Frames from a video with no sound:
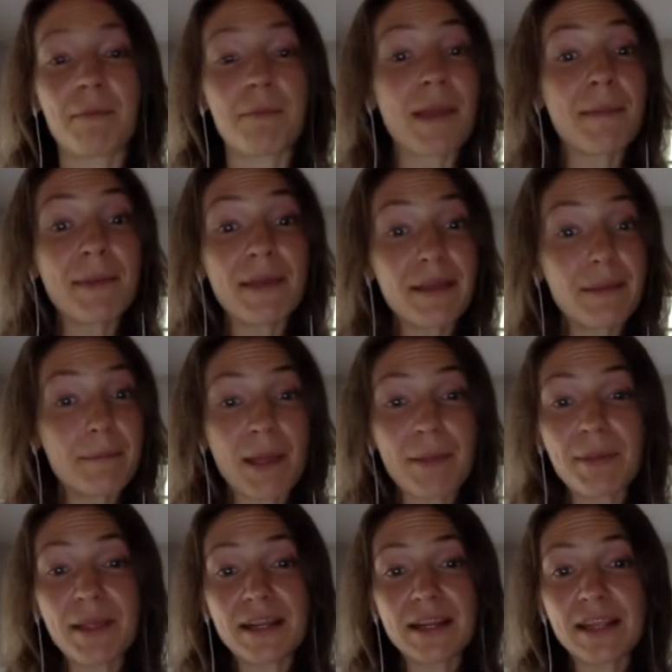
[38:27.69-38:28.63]
Maybe in
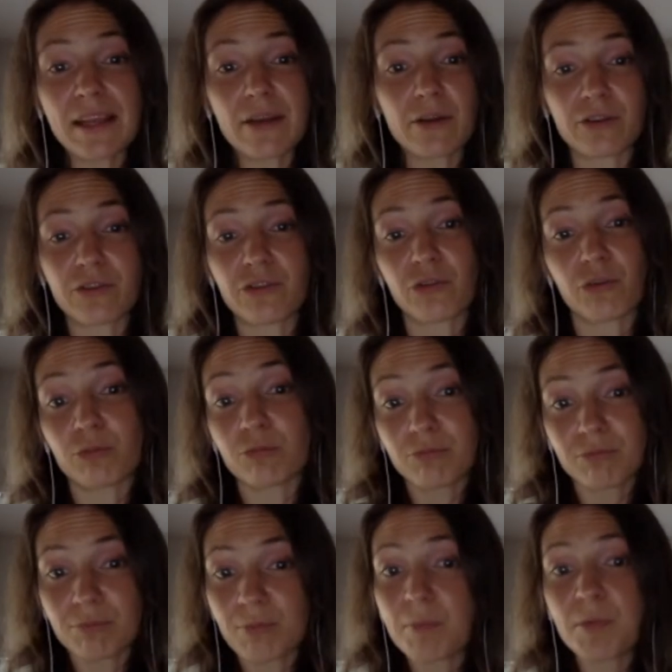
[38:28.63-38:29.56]
a year or two,
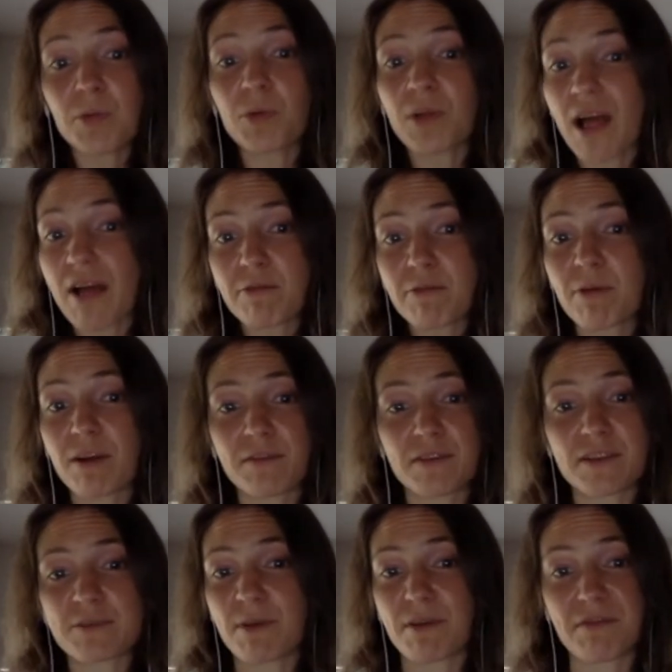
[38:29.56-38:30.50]
maybe we'll have a
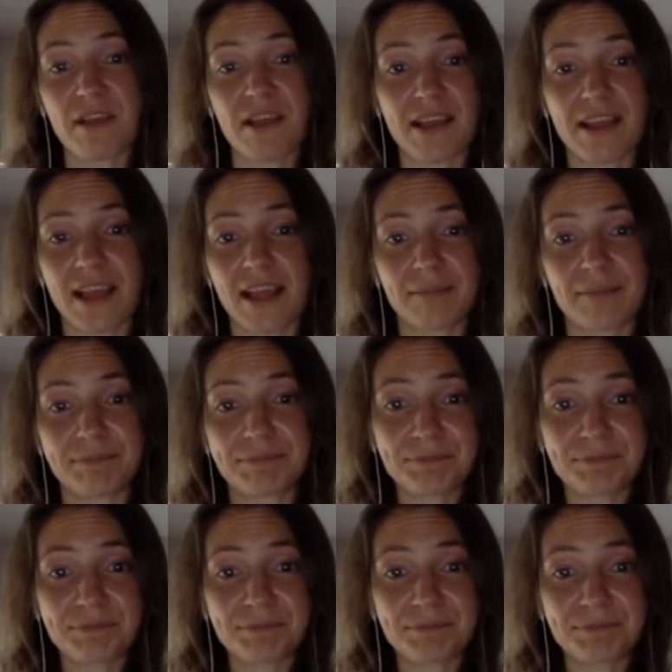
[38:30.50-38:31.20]
breakfast buffet again.